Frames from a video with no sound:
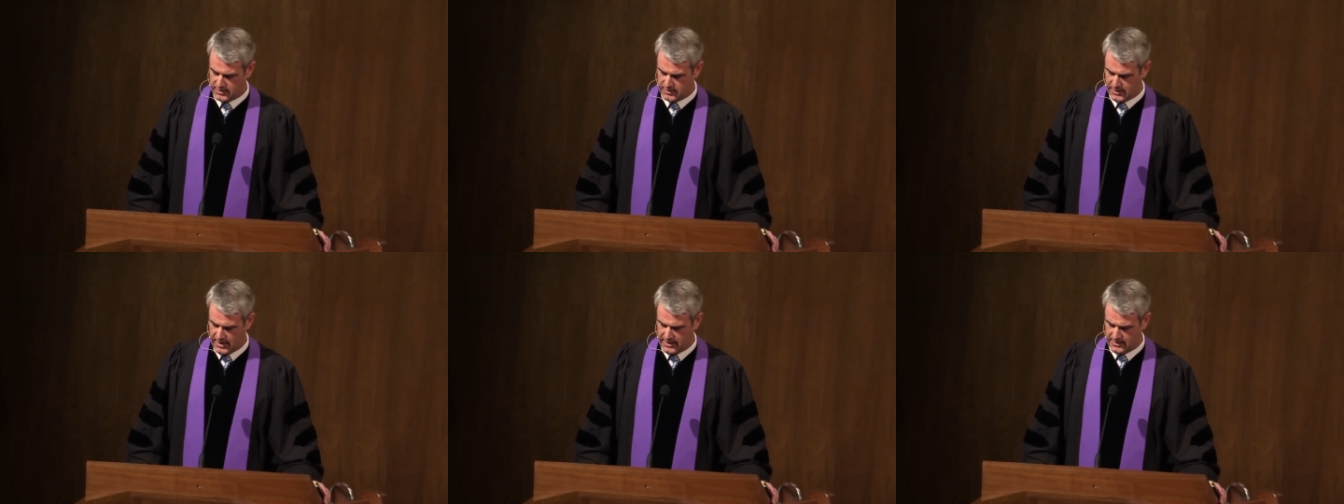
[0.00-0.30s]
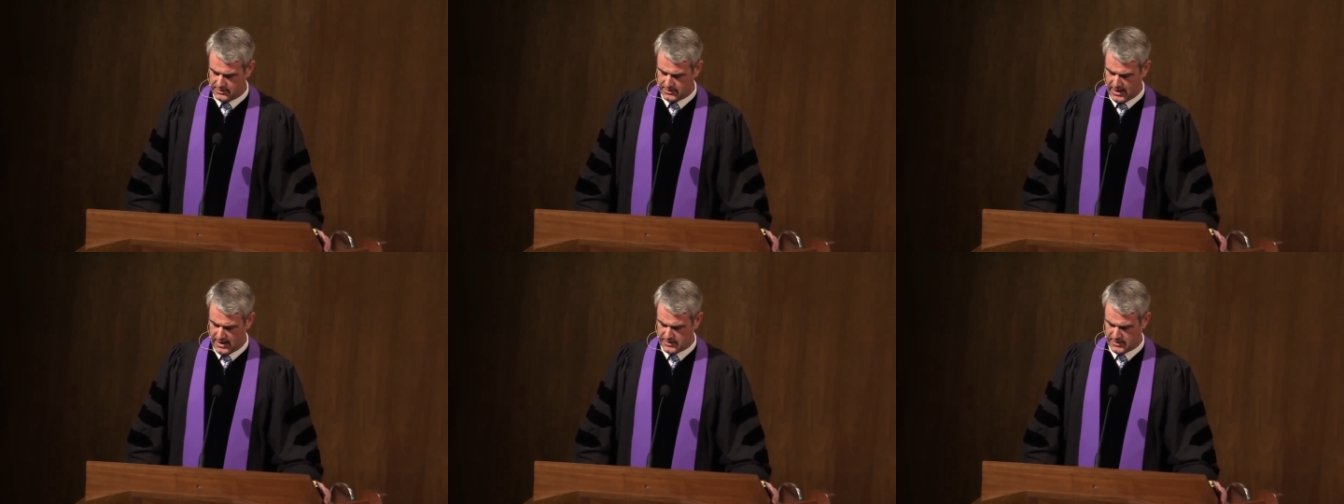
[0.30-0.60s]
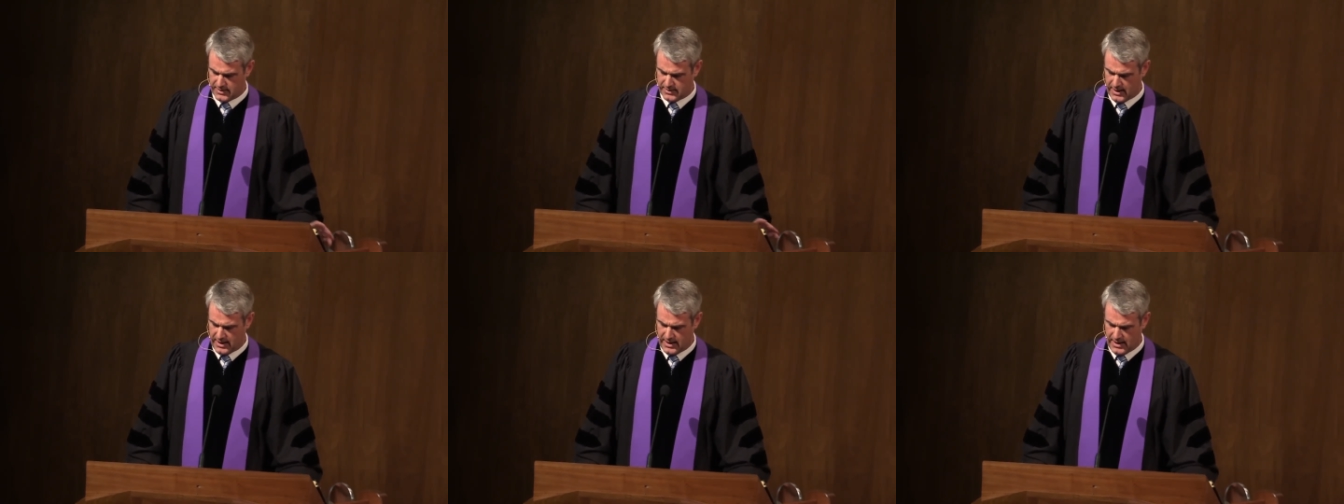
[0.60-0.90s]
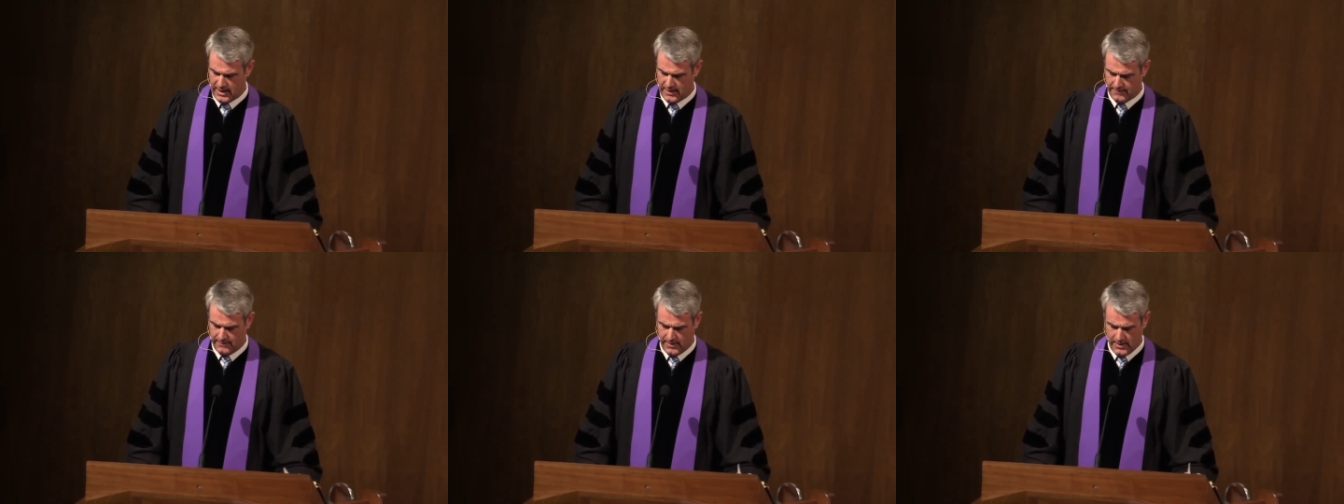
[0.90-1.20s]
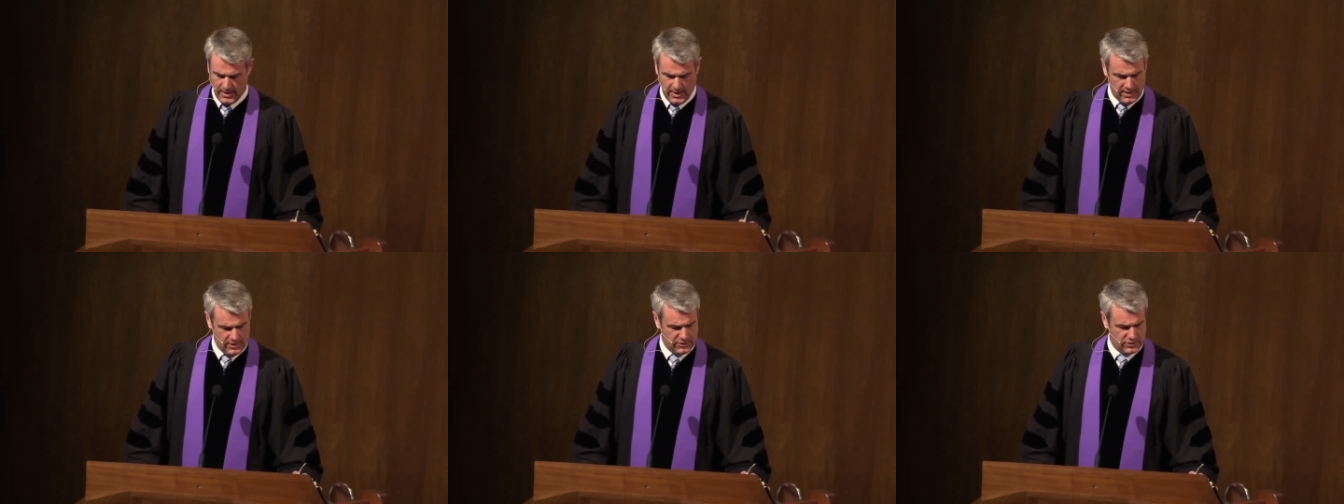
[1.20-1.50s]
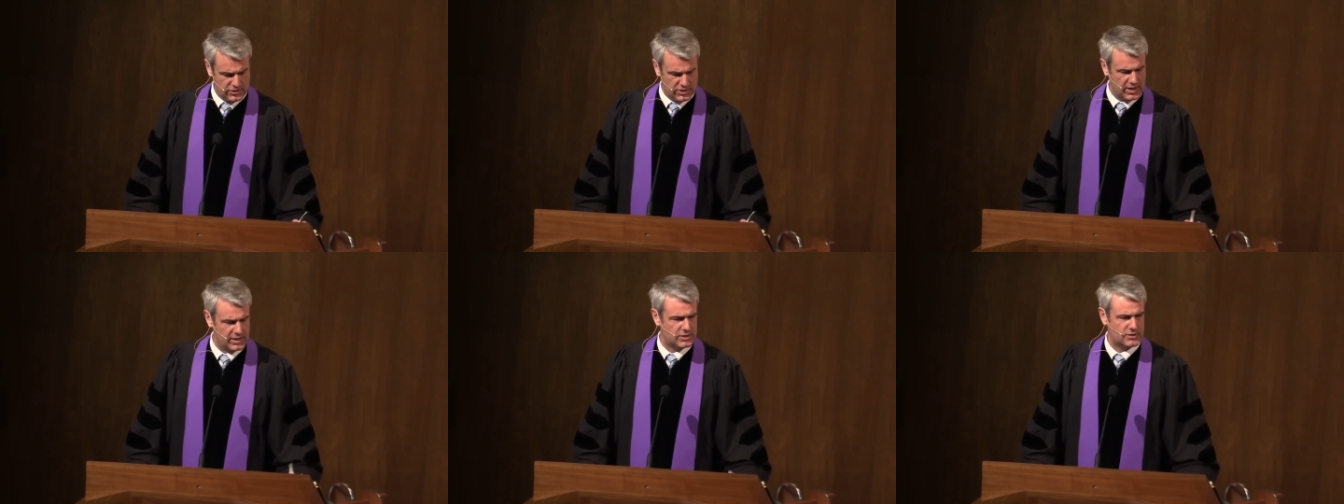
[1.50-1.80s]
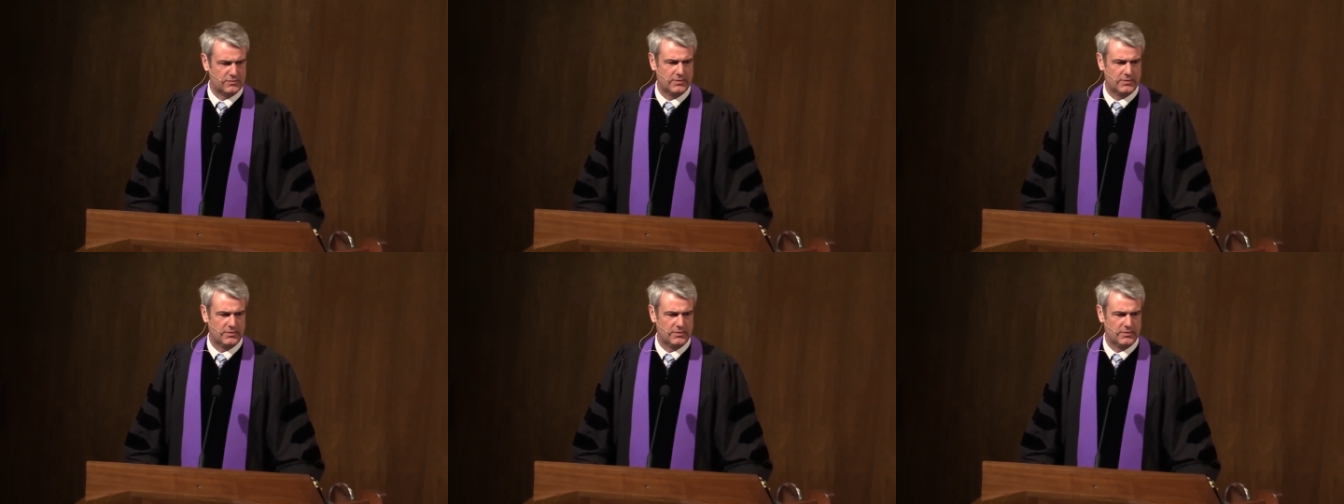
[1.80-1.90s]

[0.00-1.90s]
They say that they have just